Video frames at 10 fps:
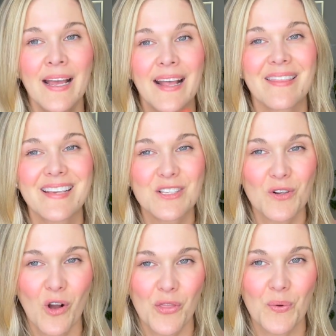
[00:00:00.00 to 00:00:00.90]
and these are
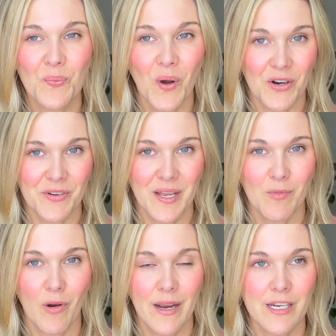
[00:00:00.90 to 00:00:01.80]
called the Rotterdam
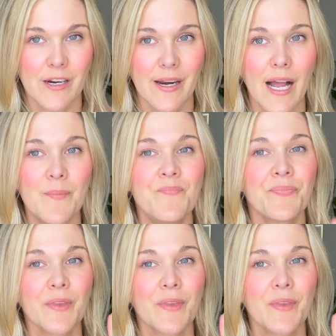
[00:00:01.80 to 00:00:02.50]
criteria.